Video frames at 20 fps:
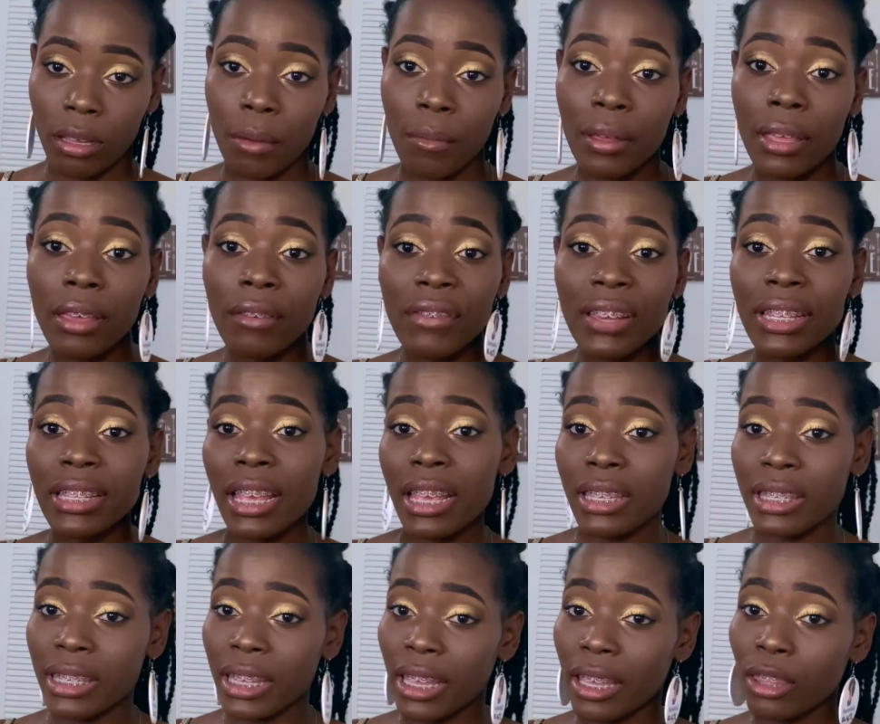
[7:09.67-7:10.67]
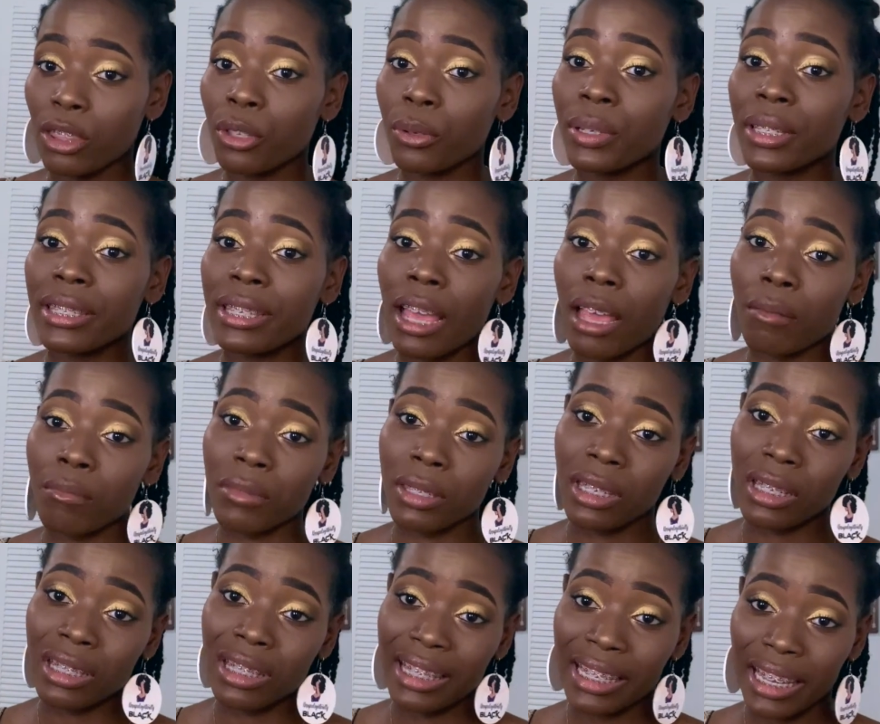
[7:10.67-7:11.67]
Even they say three times a
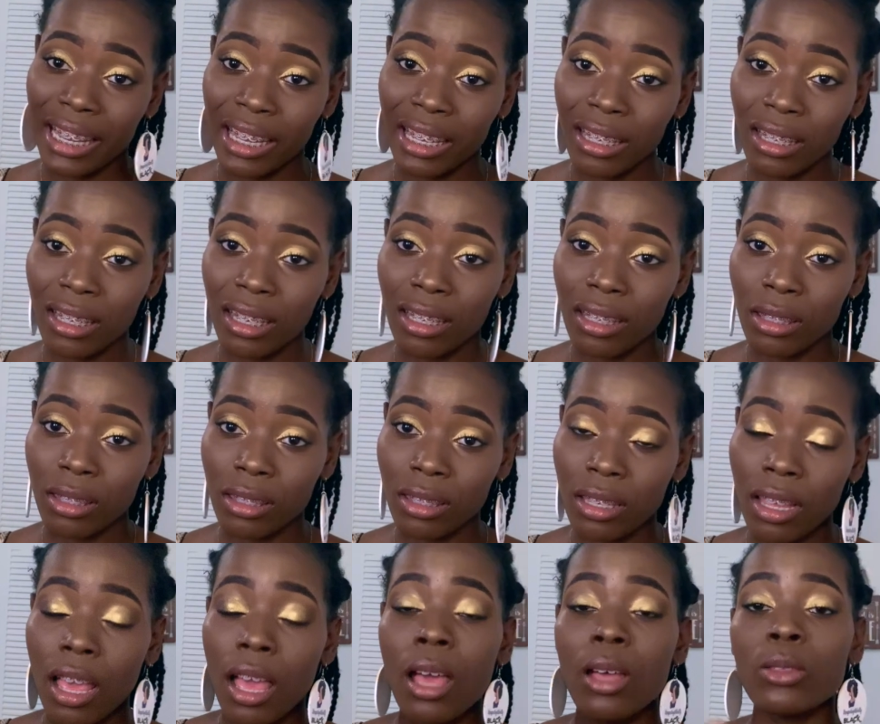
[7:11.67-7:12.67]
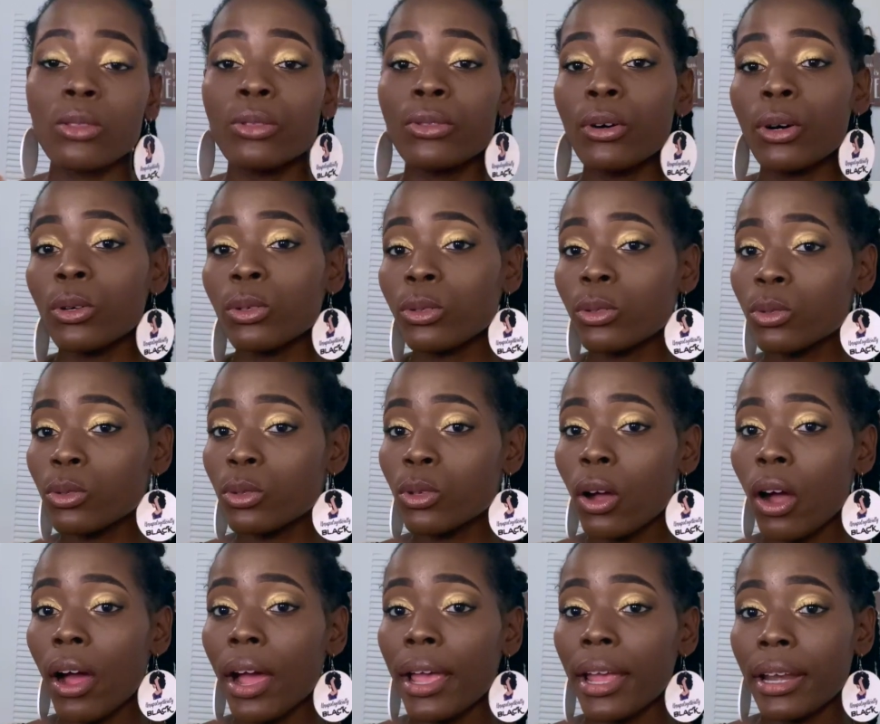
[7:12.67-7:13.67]
day, don't
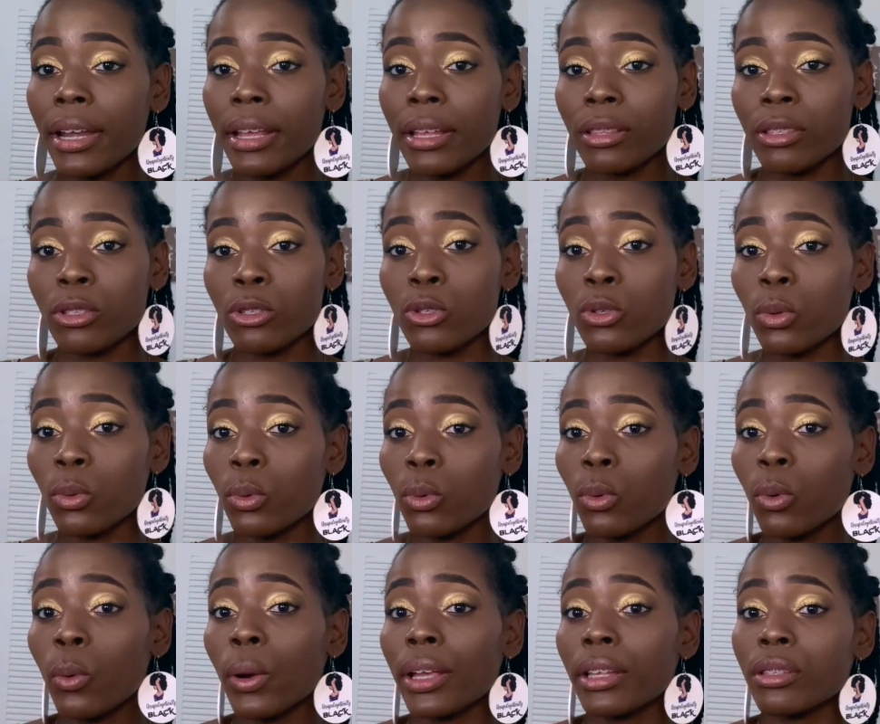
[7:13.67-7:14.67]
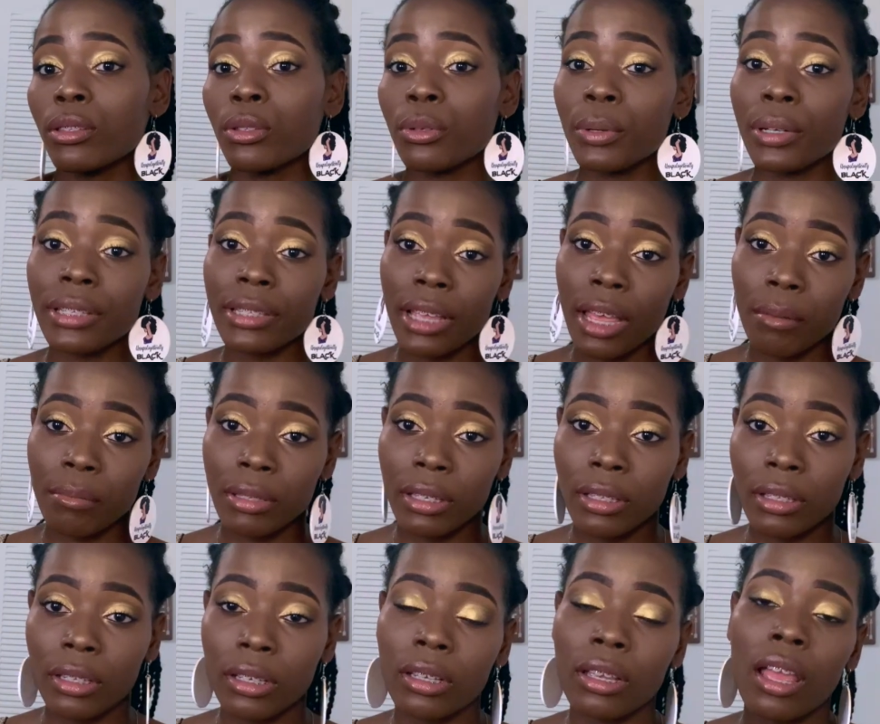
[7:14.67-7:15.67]
go ahead and do it three times a
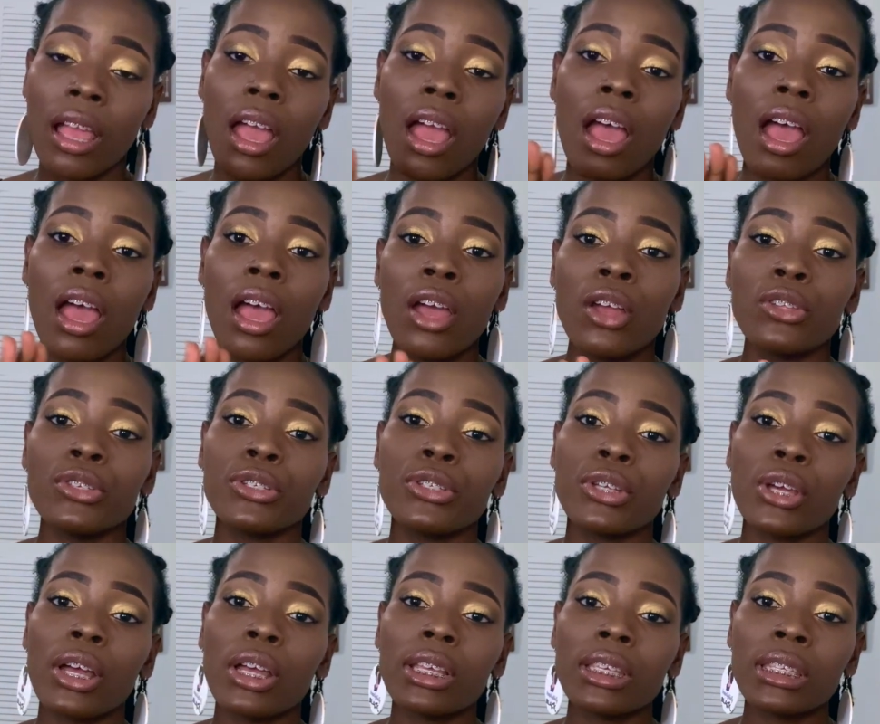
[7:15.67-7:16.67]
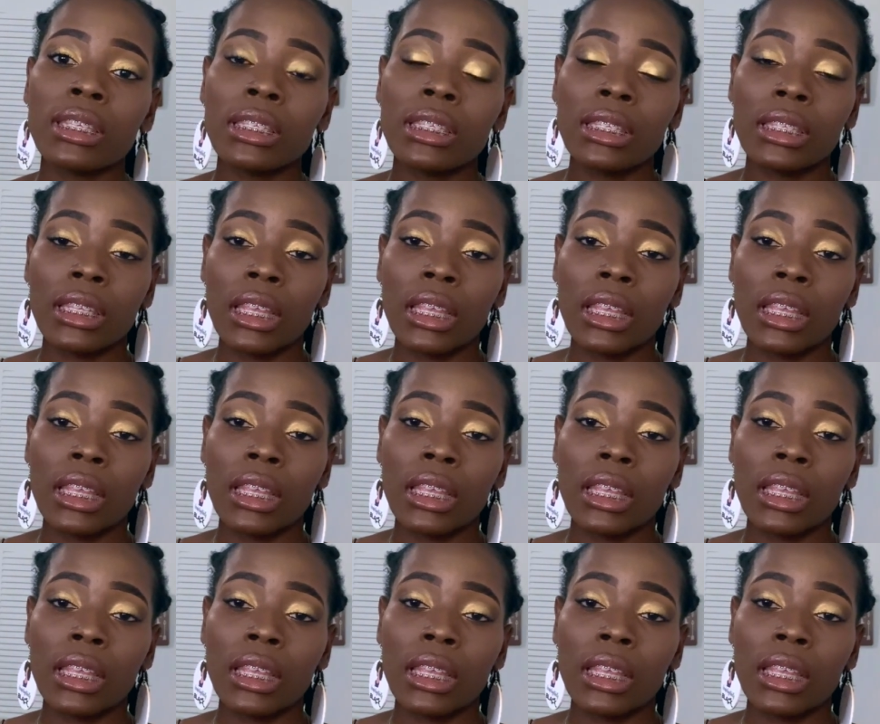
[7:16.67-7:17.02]
day. Just